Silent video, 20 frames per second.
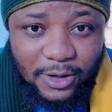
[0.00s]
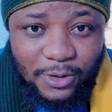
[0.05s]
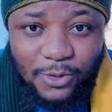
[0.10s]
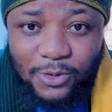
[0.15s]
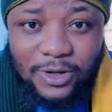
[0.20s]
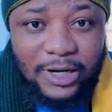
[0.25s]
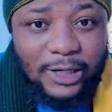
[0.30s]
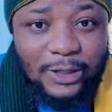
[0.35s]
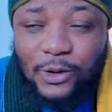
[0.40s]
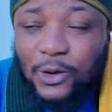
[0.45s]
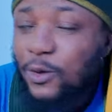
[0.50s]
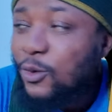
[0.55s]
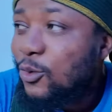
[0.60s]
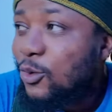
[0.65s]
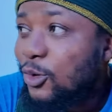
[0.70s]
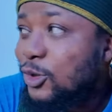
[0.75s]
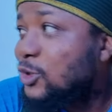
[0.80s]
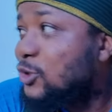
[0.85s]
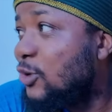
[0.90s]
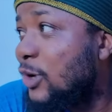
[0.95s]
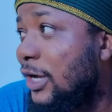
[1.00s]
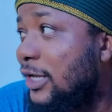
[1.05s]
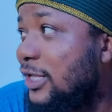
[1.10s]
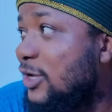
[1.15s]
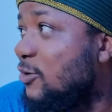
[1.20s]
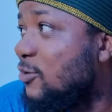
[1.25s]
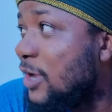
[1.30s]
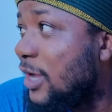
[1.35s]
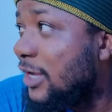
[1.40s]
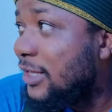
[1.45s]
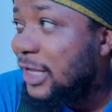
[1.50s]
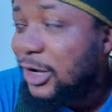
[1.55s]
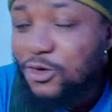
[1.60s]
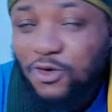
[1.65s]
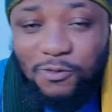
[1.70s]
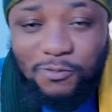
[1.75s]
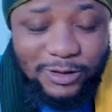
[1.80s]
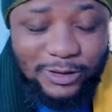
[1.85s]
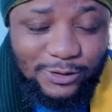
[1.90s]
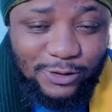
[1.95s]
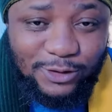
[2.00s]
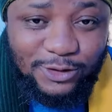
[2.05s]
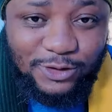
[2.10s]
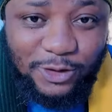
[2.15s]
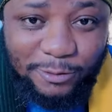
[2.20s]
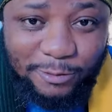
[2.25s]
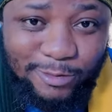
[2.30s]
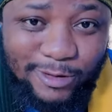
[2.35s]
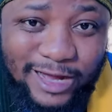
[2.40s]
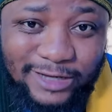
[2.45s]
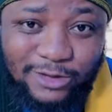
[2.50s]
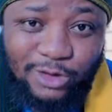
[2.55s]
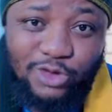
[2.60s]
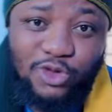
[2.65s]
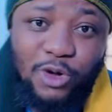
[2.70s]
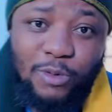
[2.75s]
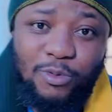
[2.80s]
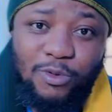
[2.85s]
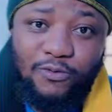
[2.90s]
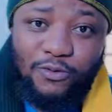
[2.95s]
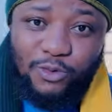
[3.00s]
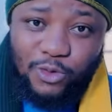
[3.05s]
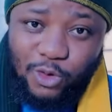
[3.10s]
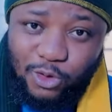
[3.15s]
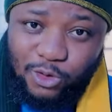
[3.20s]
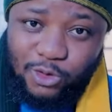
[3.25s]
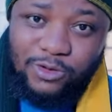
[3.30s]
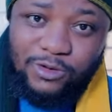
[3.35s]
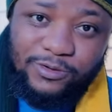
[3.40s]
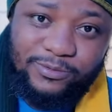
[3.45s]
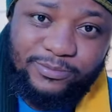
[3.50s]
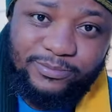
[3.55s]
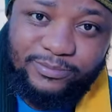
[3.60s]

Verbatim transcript: You cannot go to anywhere now. You'll be so surprised on top of rock.